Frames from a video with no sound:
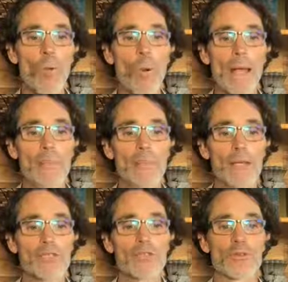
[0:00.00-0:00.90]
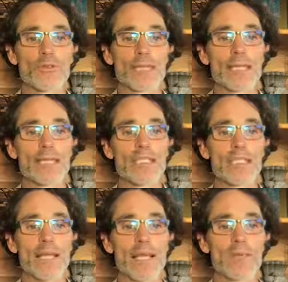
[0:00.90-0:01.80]
white mushrooms,
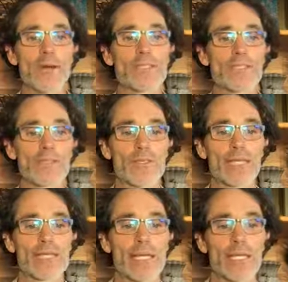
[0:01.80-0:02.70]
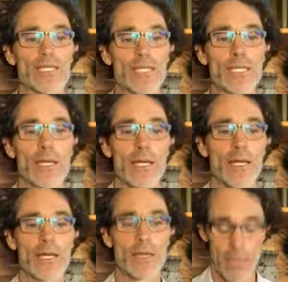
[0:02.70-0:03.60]
Asian and Western? Thanks, Ashley.
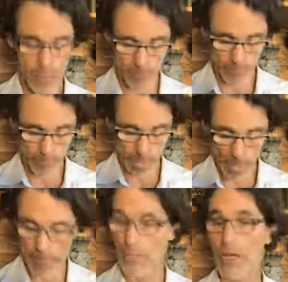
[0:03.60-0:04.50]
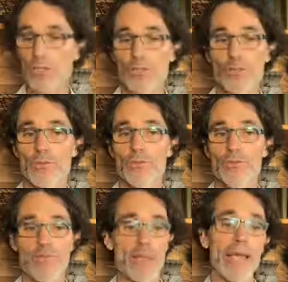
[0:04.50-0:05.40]
I'm a mushroom
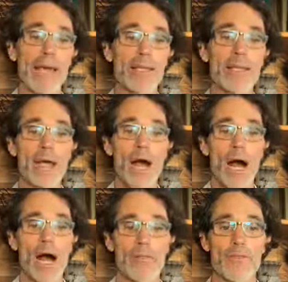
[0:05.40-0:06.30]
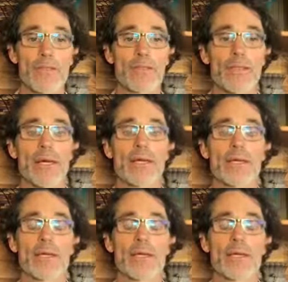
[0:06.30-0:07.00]
fan. I think that